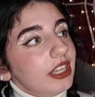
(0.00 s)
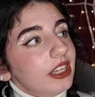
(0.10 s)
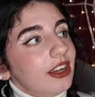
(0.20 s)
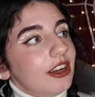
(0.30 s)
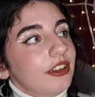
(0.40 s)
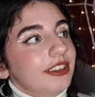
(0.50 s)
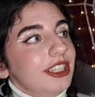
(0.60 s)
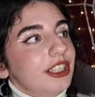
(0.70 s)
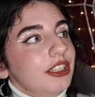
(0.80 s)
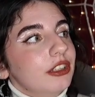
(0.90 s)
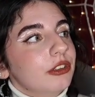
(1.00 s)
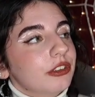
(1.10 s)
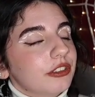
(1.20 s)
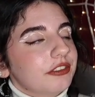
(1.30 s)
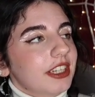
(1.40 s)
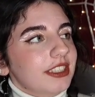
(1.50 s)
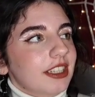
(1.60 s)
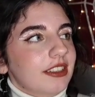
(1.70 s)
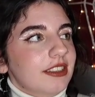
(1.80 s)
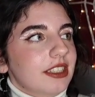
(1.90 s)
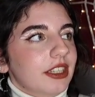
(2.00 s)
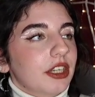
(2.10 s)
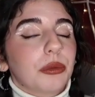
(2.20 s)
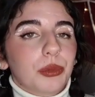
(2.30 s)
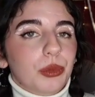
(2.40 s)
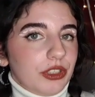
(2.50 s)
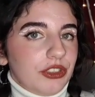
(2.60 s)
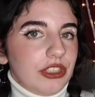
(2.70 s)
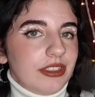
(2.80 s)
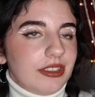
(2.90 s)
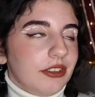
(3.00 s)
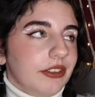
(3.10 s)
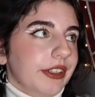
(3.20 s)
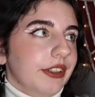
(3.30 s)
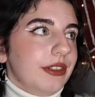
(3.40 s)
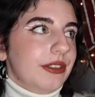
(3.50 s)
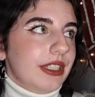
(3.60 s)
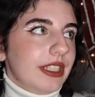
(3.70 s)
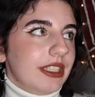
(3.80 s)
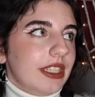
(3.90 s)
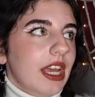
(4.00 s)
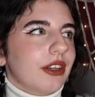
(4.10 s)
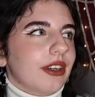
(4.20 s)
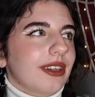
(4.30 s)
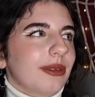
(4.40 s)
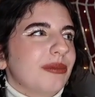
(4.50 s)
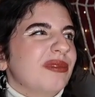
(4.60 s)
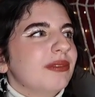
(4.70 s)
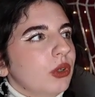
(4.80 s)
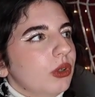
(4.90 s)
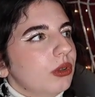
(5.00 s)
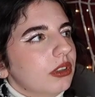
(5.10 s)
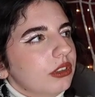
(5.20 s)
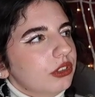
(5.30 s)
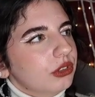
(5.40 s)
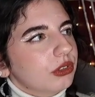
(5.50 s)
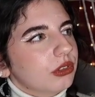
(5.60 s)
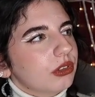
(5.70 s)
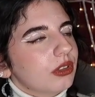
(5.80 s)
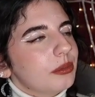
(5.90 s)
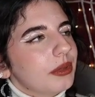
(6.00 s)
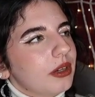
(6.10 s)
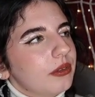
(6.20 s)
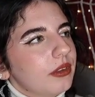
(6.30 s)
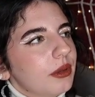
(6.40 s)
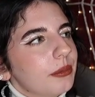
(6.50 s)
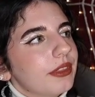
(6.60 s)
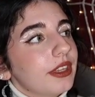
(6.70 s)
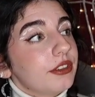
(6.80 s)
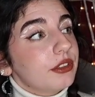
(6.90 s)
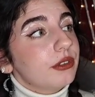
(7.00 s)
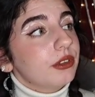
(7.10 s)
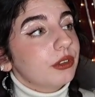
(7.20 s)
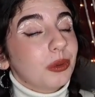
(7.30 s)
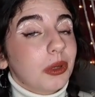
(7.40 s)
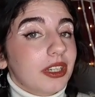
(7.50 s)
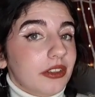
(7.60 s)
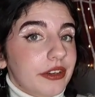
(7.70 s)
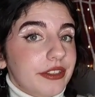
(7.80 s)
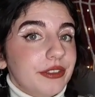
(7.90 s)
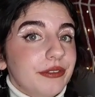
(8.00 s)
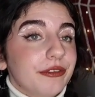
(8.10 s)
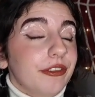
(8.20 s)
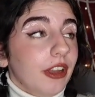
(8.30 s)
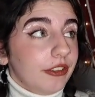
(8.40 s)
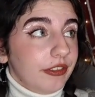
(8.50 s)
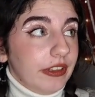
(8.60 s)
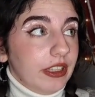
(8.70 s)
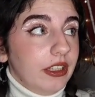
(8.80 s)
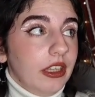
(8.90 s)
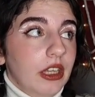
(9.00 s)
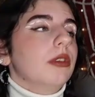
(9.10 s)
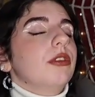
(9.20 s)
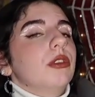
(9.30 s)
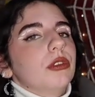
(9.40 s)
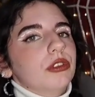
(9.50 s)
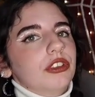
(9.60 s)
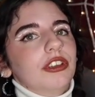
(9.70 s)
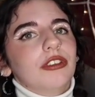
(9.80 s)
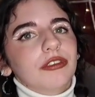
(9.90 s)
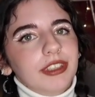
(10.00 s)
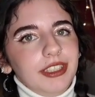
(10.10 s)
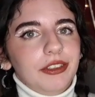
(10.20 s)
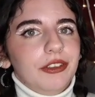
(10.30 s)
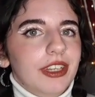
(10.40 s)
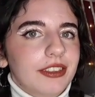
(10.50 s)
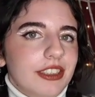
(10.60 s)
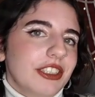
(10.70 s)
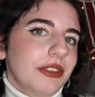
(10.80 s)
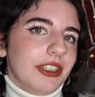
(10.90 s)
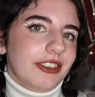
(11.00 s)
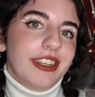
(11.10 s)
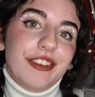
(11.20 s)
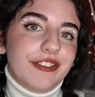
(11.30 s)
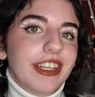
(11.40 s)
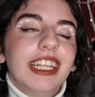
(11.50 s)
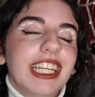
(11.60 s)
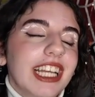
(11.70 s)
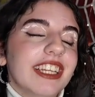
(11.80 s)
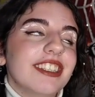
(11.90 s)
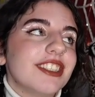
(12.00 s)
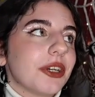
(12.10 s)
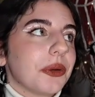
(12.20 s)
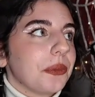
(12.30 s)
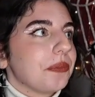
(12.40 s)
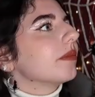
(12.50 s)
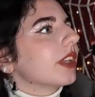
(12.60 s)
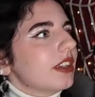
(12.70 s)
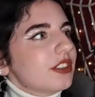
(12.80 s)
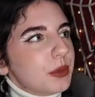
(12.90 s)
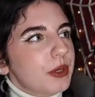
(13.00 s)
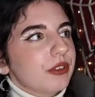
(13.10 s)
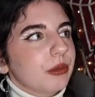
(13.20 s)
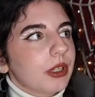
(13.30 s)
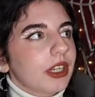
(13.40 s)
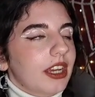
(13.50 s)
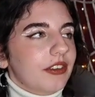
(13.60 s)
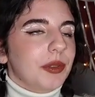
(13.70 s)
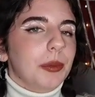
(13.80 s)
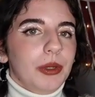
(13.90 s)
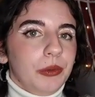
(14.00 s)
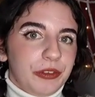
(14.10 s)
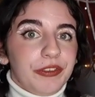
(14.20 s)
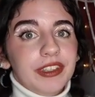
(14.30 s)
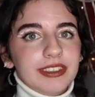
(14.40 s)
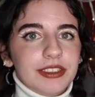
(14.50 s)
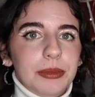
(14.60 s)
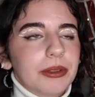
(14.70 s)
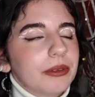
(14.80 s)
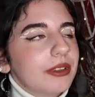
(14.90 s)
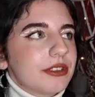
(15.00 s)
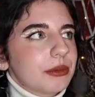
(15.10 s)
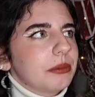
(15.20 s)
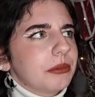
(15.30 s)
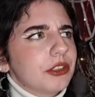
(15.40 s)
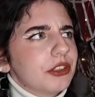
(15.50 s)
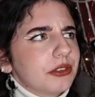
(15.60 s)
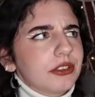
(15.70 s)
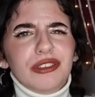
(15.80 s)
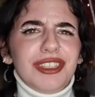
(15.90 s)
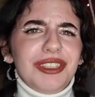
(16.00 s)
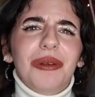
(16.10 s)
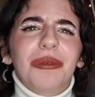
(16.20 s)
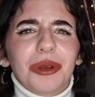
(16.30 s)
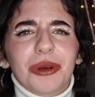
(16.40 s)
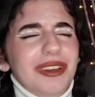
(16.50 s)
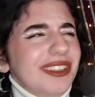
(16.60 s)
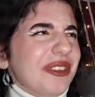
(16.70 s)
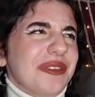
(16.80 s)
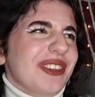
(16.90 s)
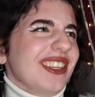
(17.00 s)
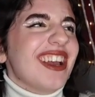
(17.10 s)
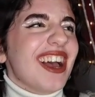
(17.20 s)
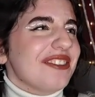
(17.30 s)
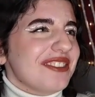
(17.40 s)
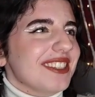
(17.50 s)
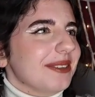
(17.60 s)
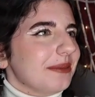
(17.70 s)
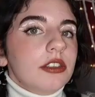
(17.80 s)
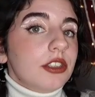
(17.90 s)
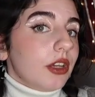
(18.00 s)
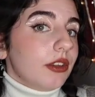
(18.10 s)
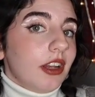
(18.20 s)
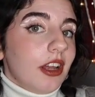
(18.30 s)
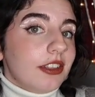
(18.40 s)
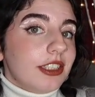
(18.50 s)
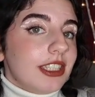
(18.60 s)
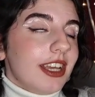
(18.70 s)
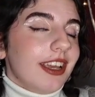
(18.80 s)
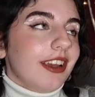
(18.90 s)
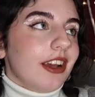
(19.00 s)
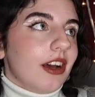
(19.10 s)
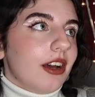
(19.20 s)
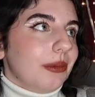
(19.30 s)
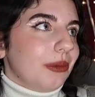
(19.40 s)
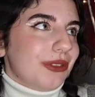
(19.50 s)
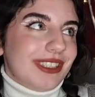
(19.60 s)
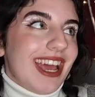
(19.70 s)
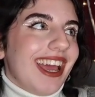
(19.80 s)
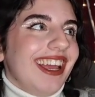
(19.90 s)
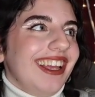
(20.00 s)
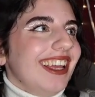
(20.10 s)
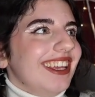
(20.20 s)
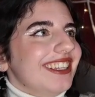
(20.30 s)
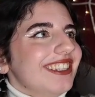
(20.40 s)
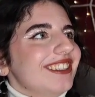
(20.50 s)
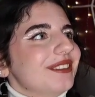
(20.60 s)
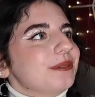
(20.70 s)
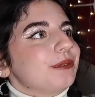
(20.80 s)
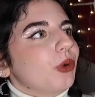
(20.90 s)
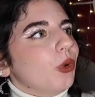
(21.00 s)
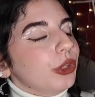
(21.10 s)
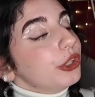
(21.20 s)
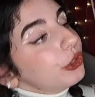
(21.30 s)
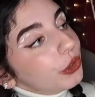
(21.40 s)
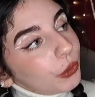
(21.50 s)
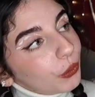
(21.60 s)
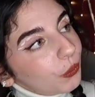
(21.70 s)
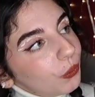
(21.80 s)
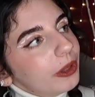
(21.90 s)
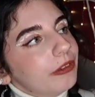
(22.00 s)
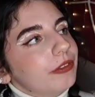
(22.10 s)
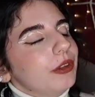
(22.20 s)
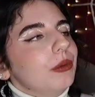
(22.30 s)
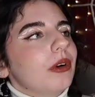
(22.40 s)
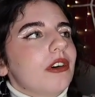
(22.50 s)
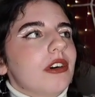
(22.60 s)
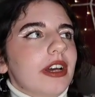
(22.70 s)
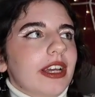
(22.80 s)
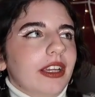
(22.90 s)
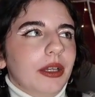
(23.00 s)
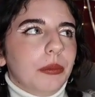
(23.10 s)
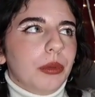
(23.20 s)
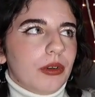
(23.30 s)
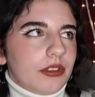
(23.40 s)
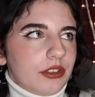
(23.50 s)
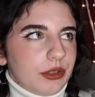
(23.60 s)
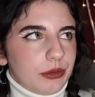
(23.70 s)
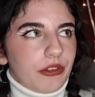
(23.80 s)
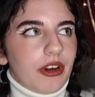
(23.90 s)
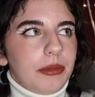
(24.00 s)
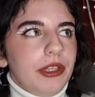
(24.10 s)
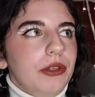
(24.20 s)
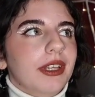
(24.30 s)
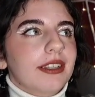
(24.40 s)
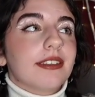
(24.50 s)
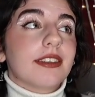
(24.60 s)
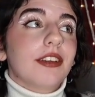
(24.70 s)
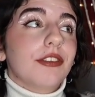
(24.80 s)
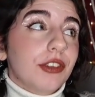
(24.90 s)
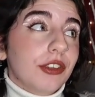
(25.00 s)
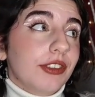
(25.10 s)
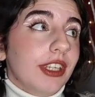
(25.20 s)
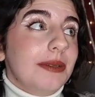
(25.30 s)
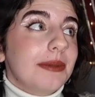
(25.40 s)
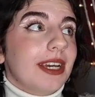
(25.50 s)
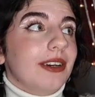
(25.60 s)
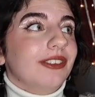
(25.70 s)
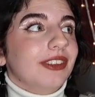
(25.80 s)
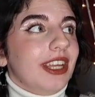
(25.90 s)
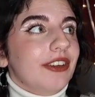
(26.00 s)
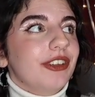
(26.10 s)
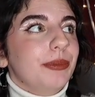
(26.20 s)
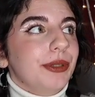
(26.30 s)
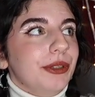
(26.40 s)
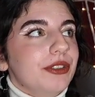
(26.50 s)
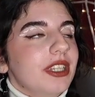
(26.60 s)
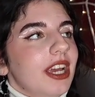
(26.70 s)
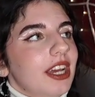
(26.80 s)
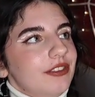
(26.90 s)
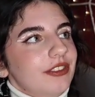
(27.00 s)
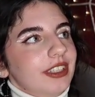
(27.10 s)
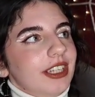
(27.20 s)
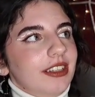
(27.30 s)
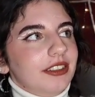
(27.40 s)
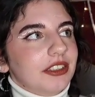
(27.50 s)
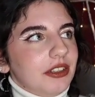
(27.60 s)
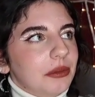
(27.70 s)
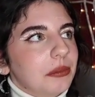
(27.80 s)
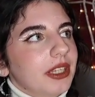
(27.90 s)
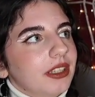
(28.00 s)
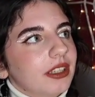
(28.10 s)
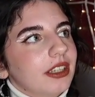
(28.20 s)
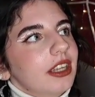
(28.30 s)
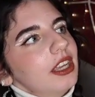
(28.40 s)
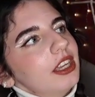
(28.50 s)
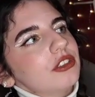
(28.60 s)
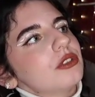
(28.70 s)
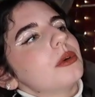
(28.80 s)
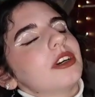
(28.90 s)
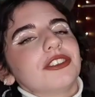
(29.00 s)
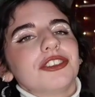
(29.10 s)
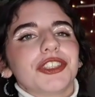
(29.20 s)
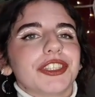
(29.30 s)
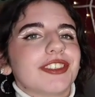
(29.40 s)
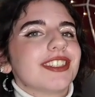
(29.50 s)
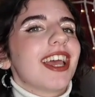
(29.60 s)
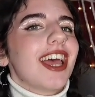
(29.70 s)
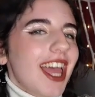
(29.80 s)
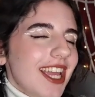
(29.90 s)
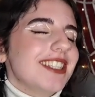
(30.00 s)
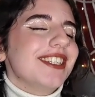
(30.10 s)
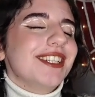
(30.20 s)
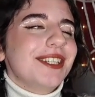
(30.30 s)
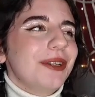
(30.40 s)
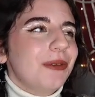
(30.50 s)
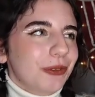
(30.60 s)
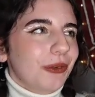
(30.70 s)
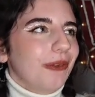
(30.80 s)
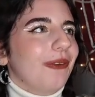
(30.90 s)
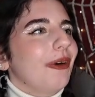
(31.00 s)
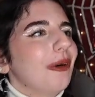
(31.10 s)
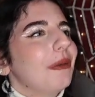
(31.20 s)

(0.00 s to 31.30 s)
here are the Look Fantastic brushes are included. Not quite sure about them. They do look quite nice and fluffy, but of course you don't really know that until you actually feel it. So I suppose I'm gonna have to be on the fence about this one, just because I don't know. I don't really have it. So the last thing I will say is, for you, if you are a box subscriber, you can save £15 on every beauty advent calendar, making each one just £84.